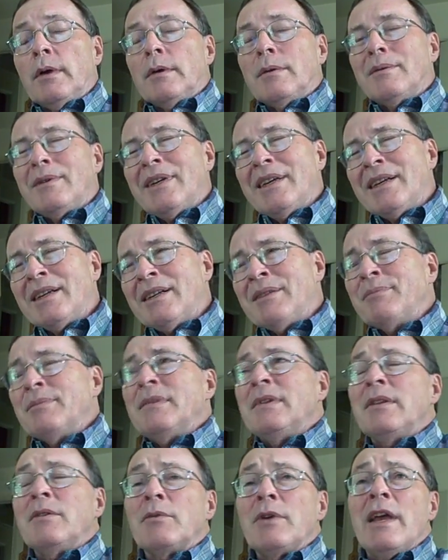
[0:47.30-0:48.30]
Well,
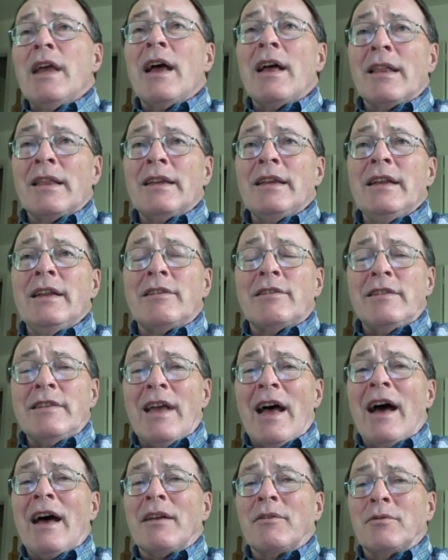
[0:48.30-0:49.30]
the reality, it's
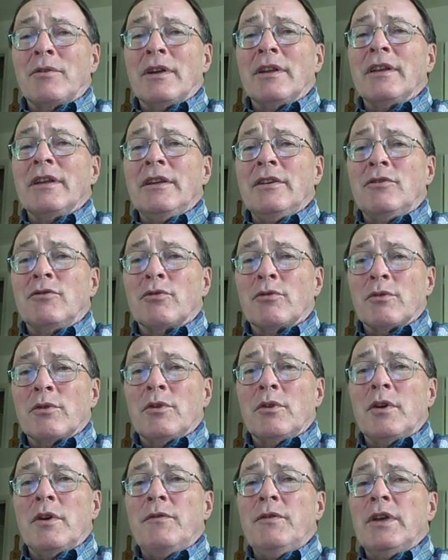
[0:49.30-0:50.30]
not really
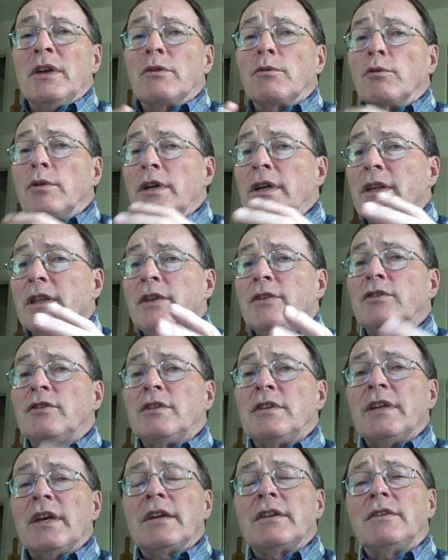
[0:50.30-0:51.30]
true if you really
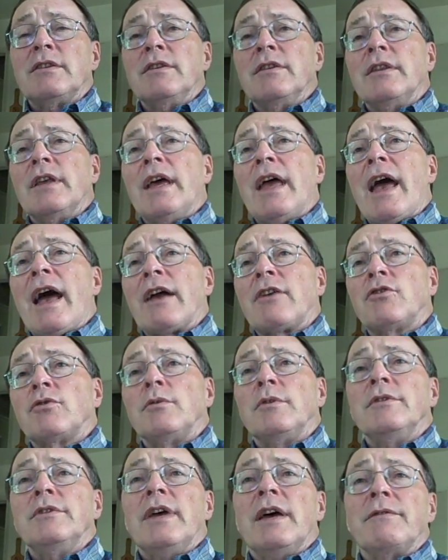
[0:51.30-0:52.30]
stick to the
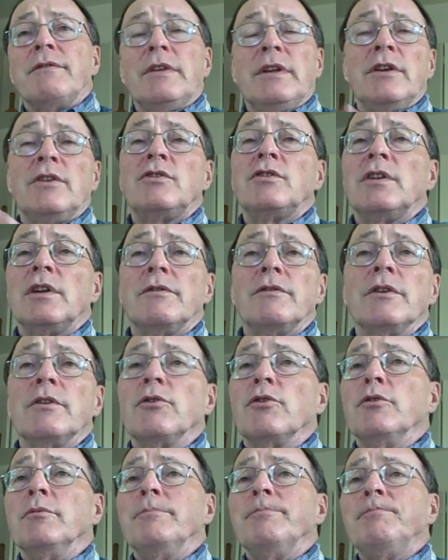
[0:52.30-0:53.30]
actual definition of a
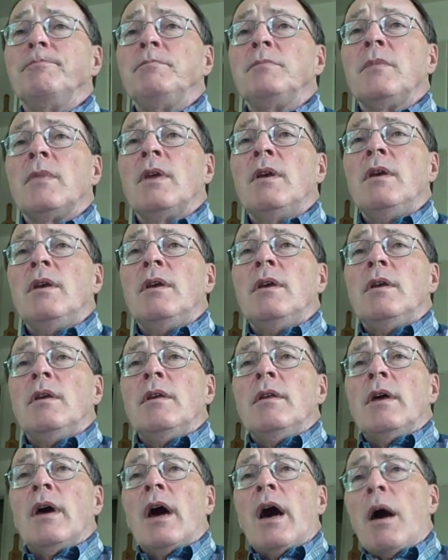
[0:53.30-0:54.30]
group.
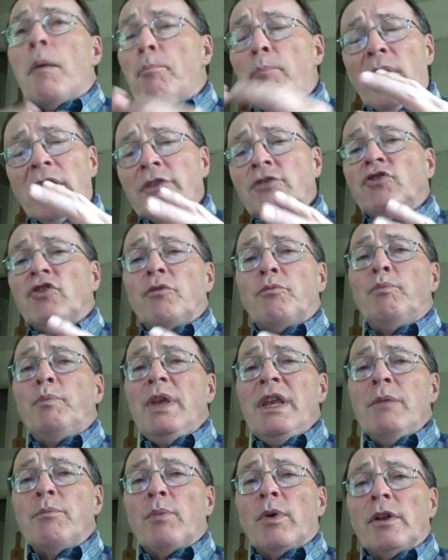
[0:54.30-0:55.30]
A bunch of
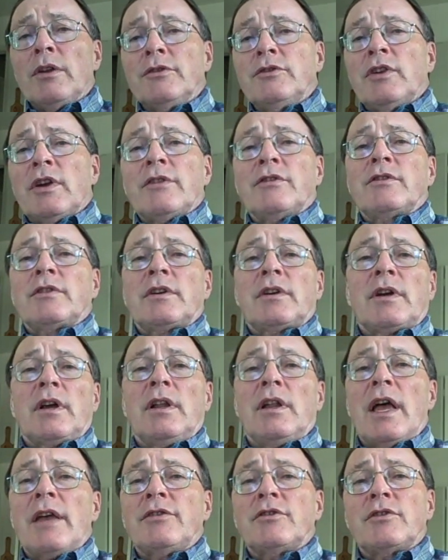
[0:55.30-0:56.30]
people just
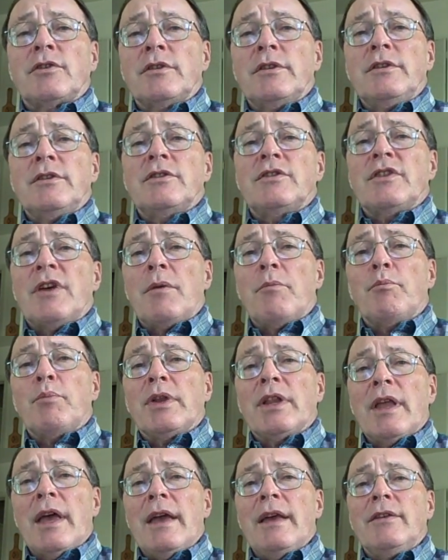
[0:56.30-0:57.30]
clustered in some
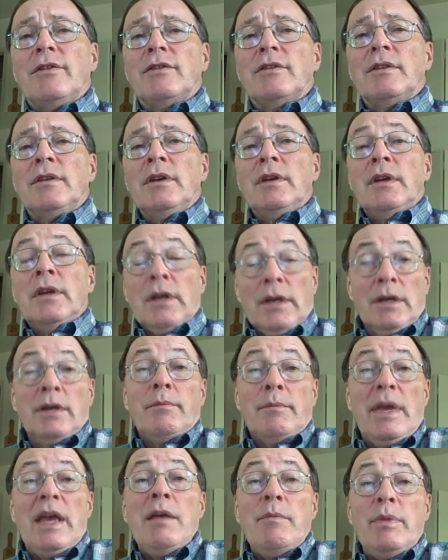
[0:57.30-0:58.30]
place,
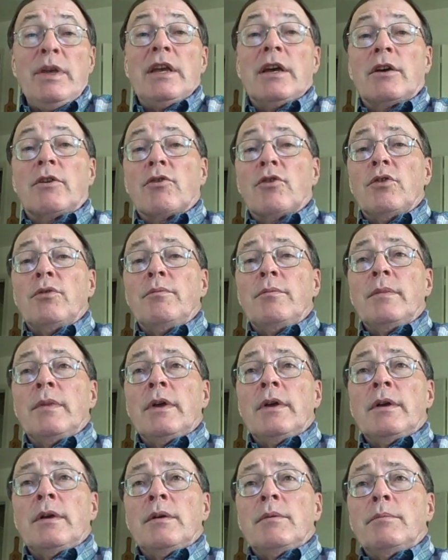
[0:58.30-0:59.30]
it may be a group,
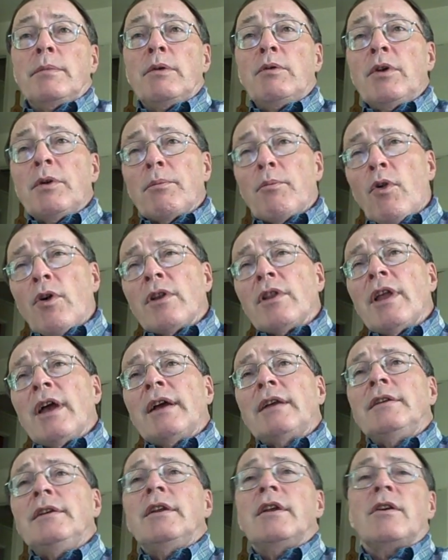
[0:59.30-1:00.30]
but we're more
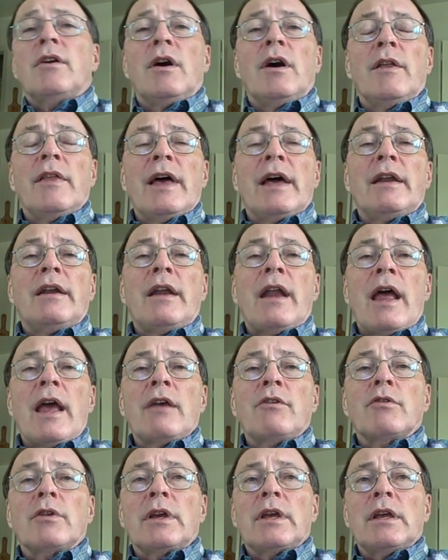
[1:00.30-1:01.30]
likely to call that an
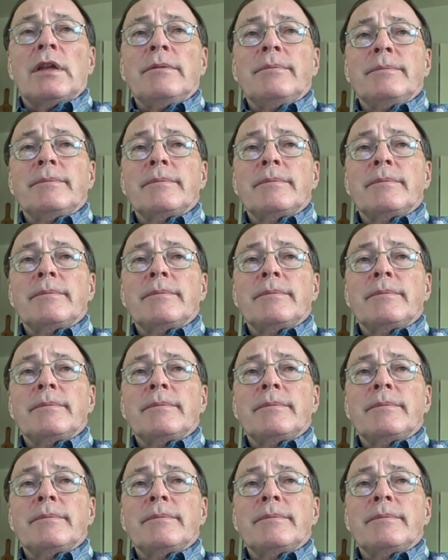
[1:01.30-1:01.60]
aggregate.